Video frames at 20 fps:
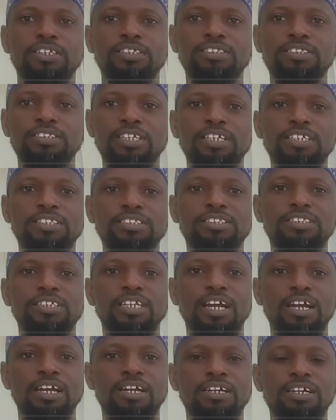The
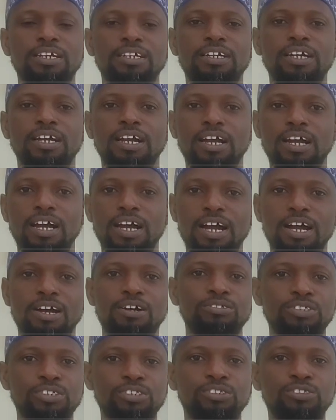state
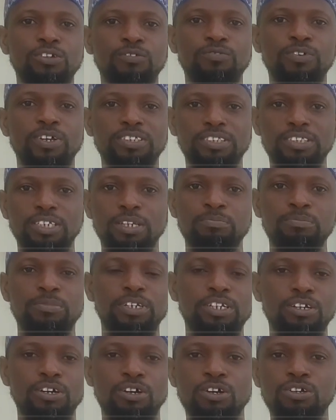houses of
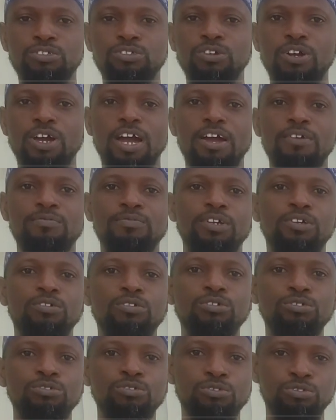assembly also have a
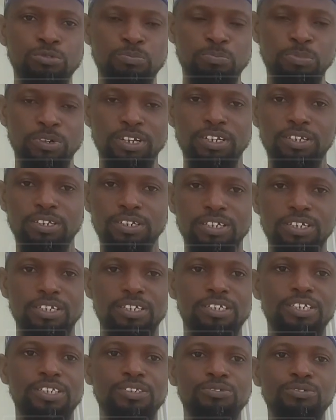role to play
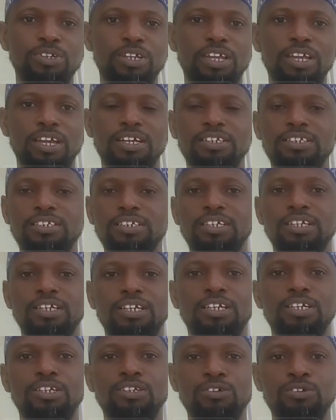in this regard.
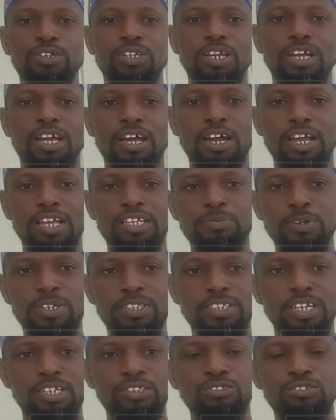You know, they are
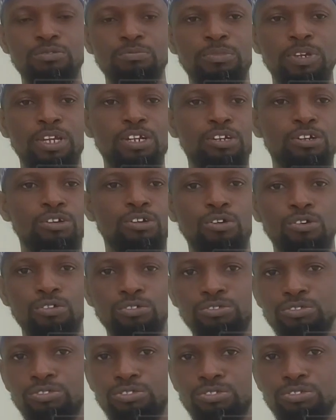expected to make
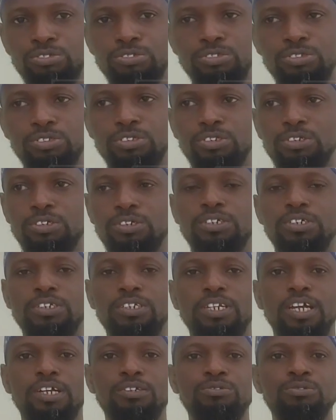laws
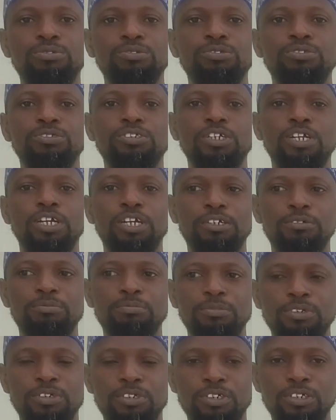that
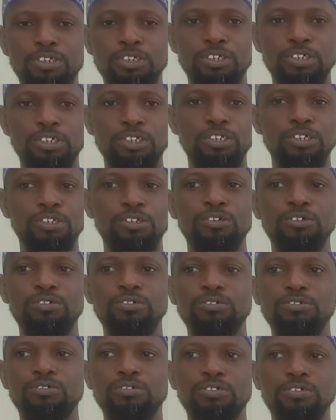would
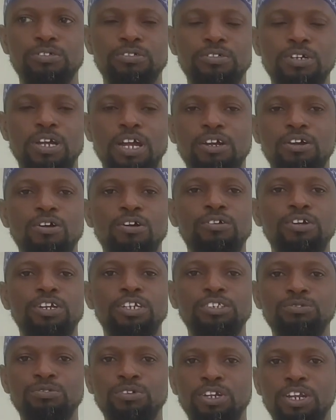
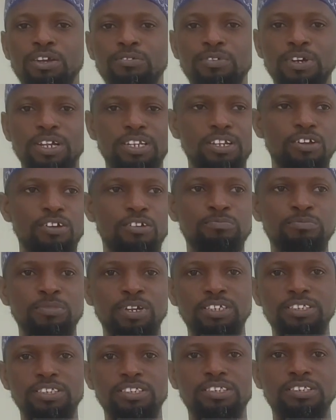encourage whatever the
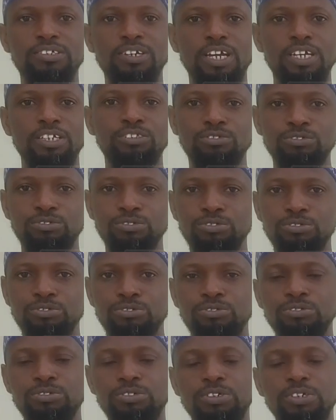government is trying to
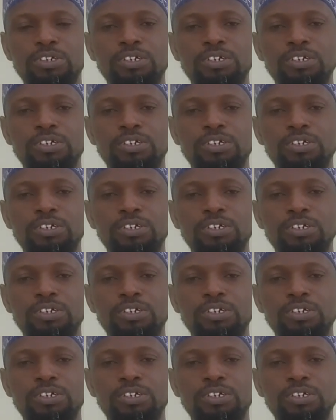do.